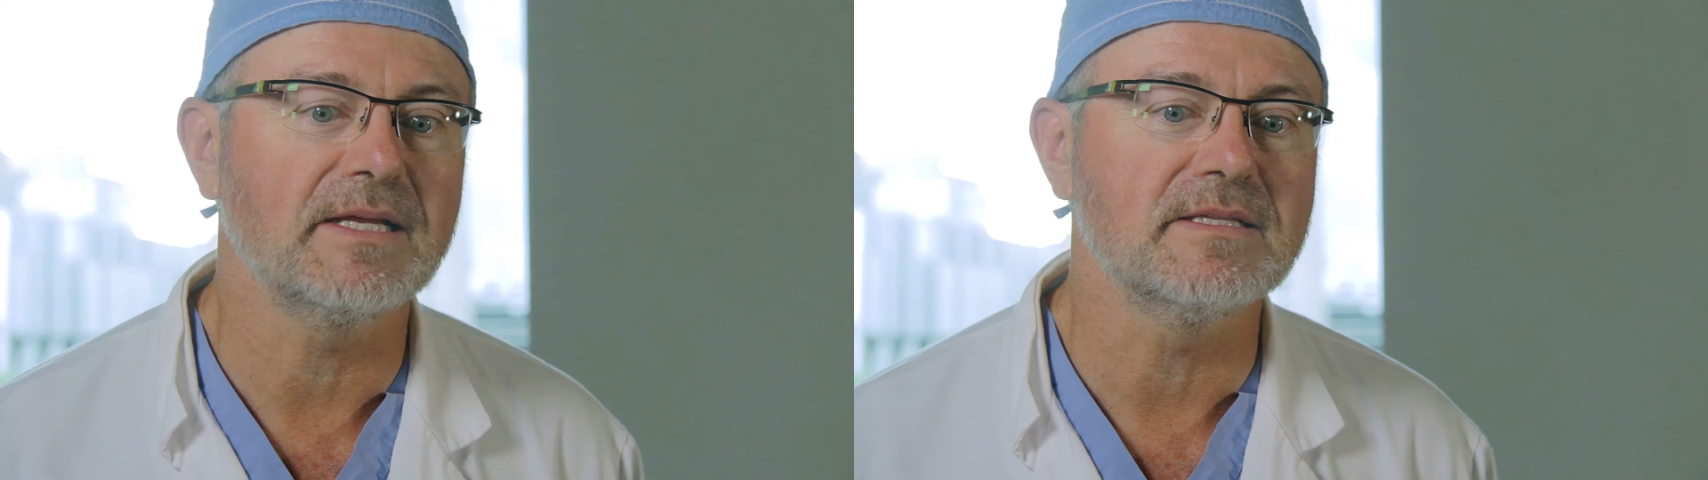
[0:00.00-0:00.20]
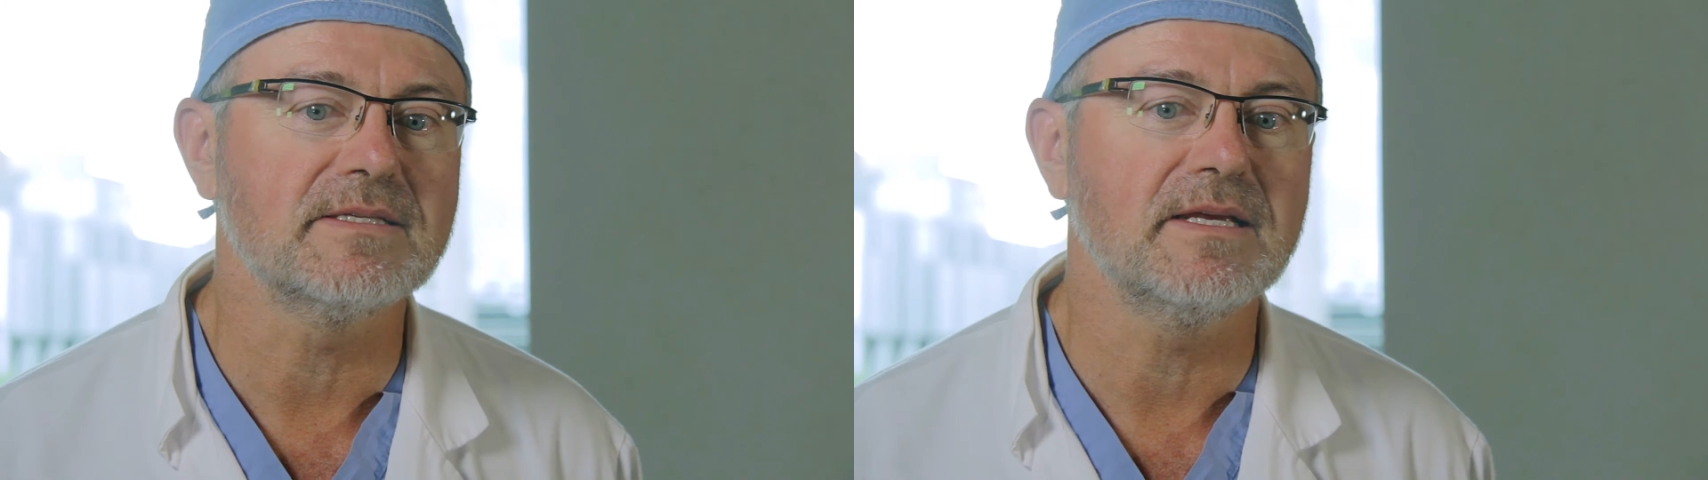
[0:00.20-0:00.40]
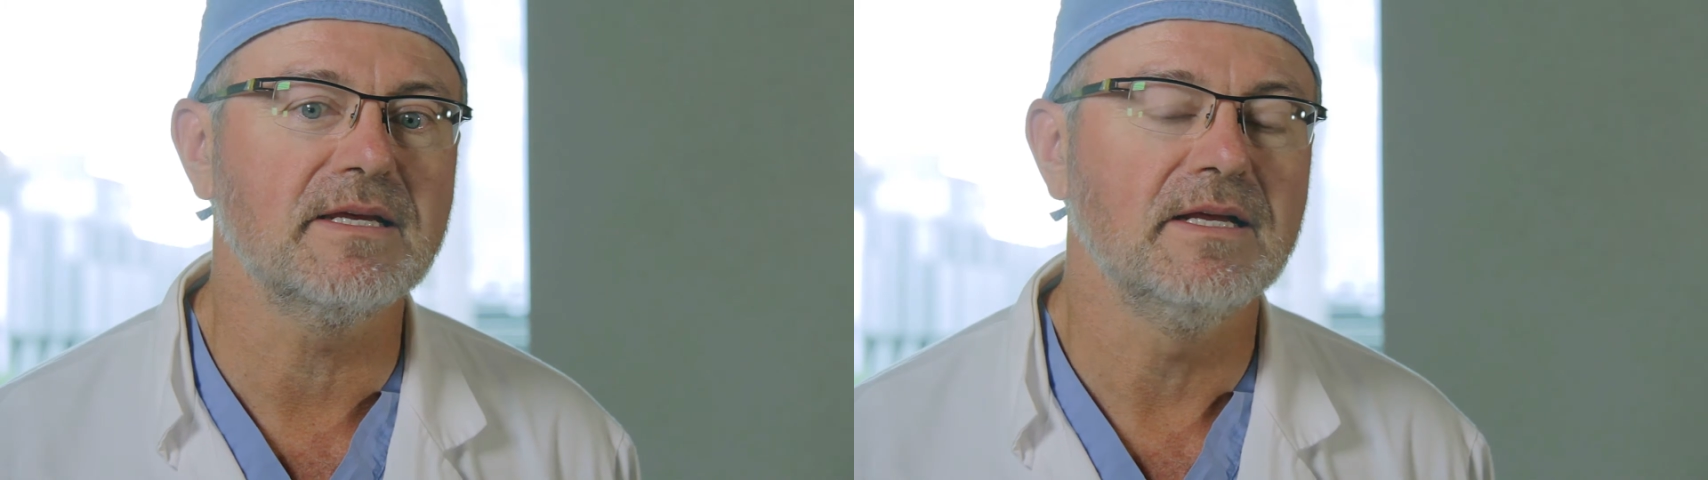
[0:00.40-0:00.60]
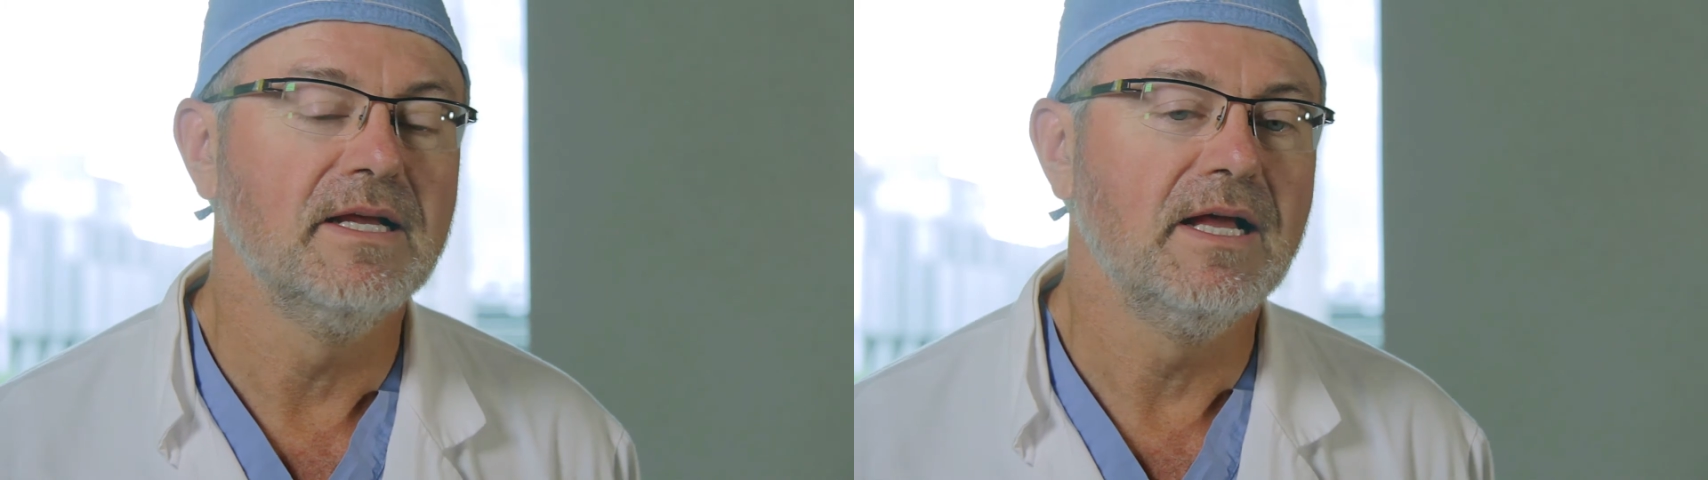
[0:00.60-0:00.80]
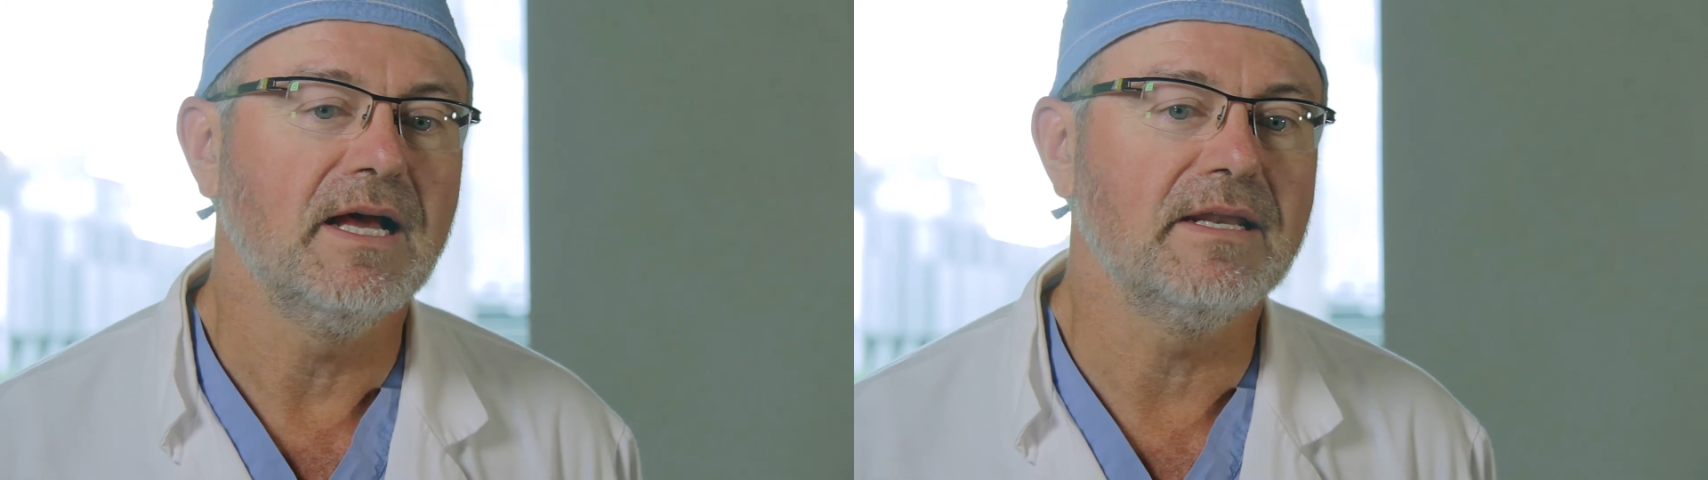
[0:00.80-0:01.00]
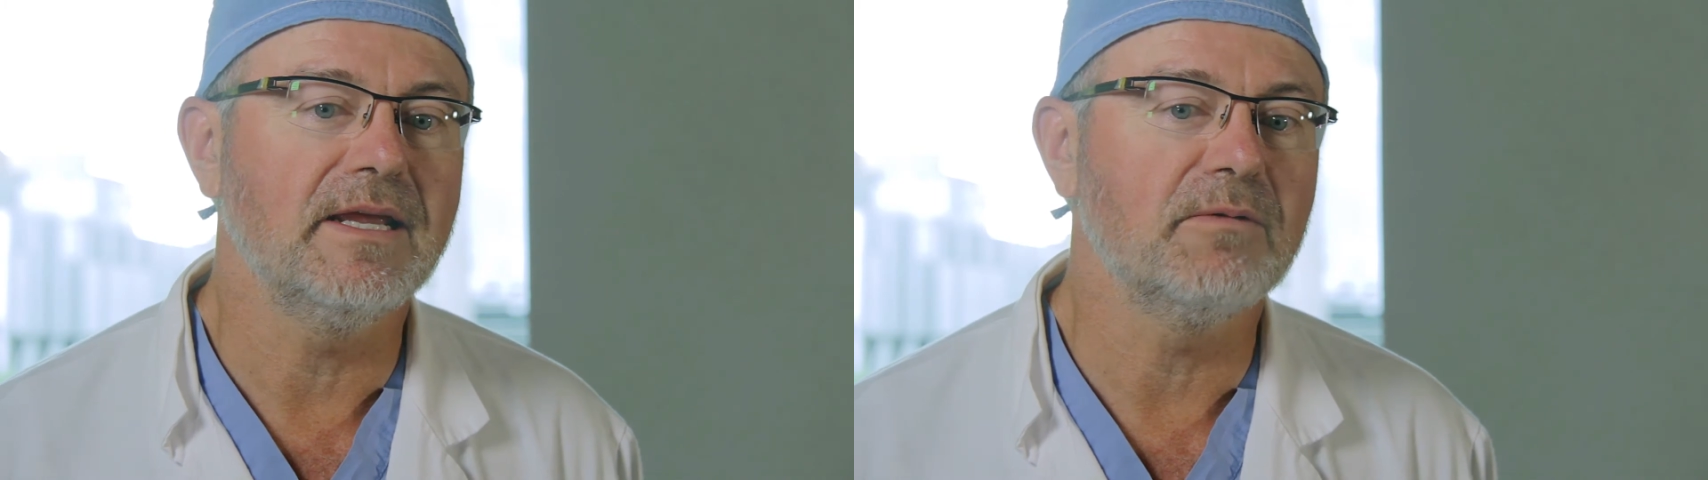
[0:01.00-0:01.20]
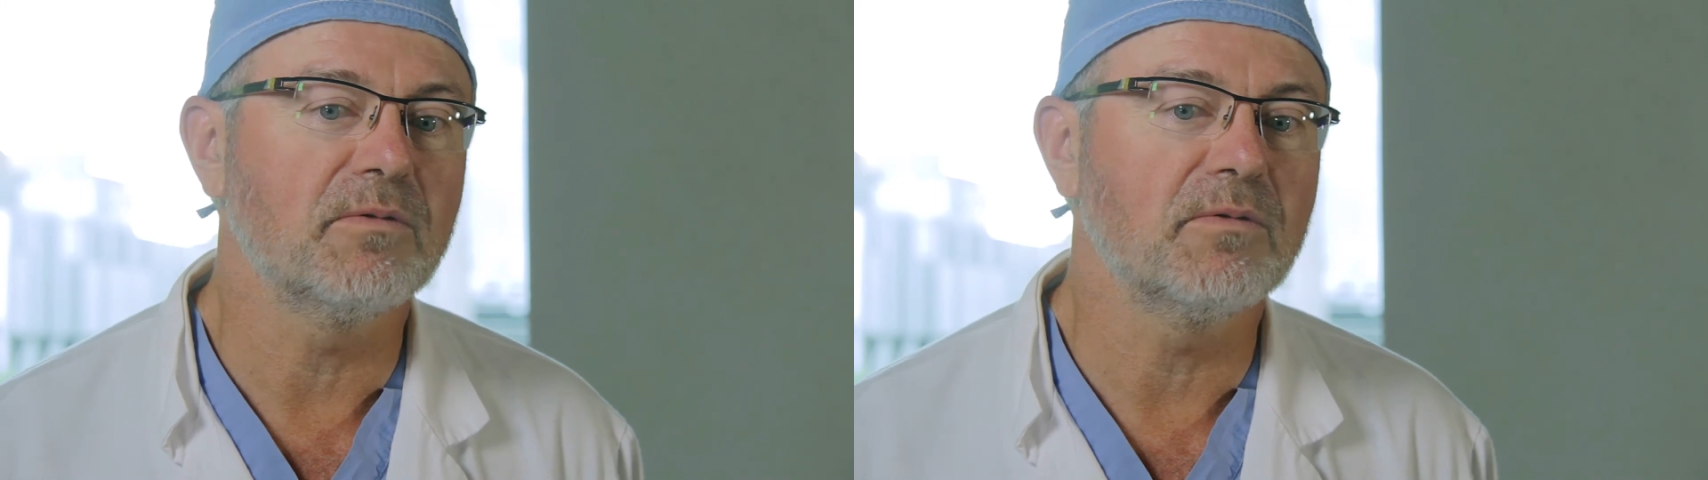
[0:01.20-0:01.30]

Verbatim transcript: I can see a, a day